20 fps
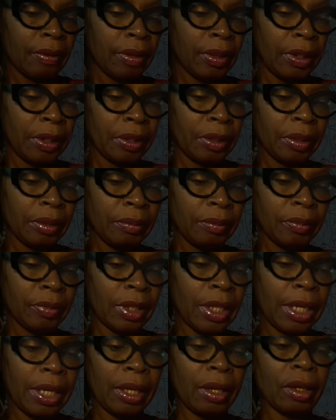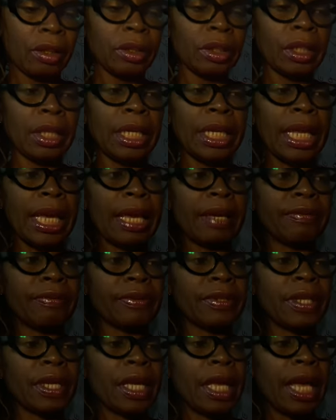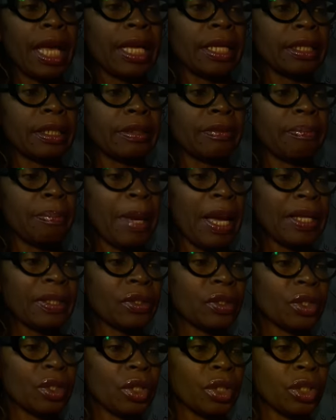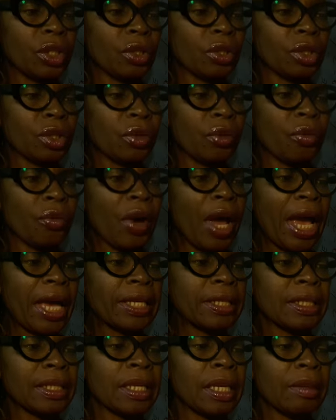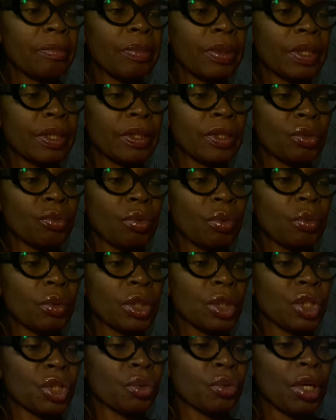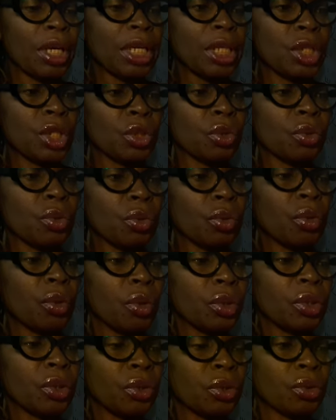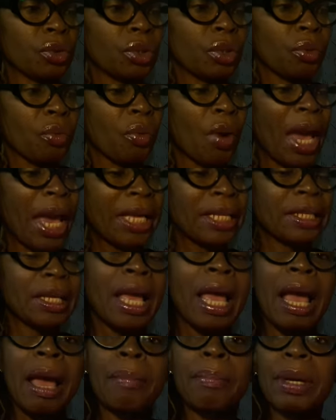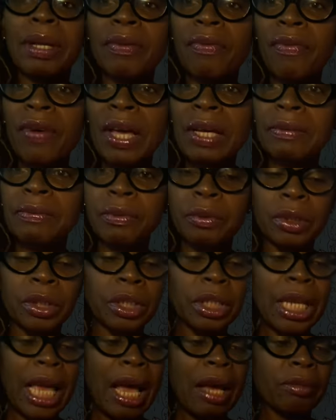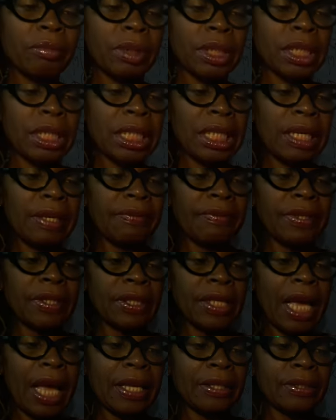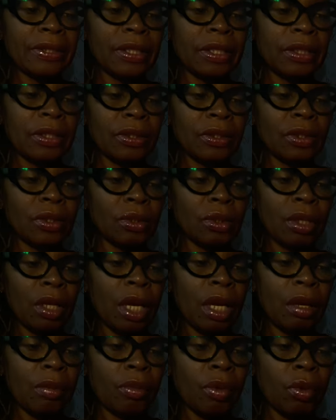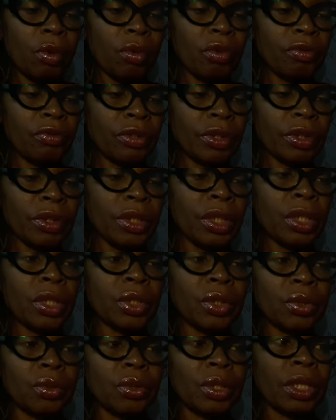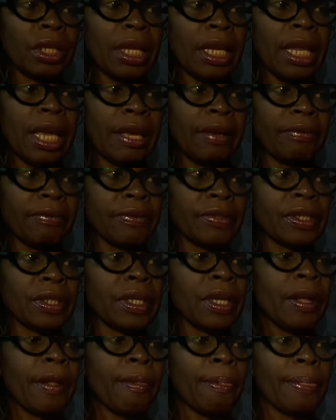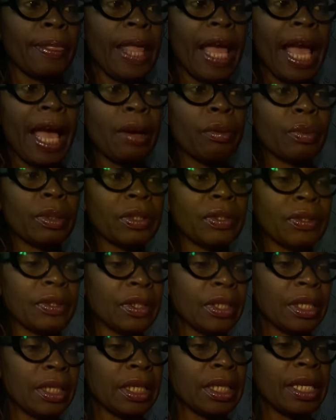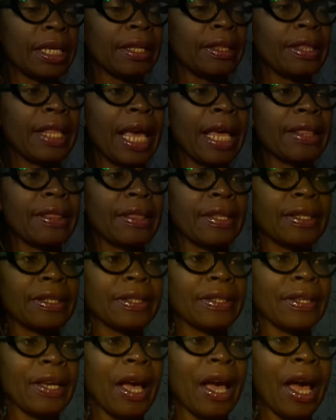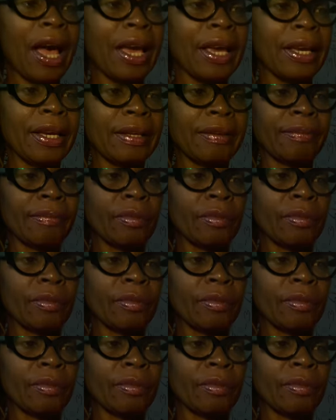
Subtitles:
on the left and the masculine on the right, because we were trained to go into the right. But thankfully now Mother Eve is asking us to come over to the left. Now we see that the tie,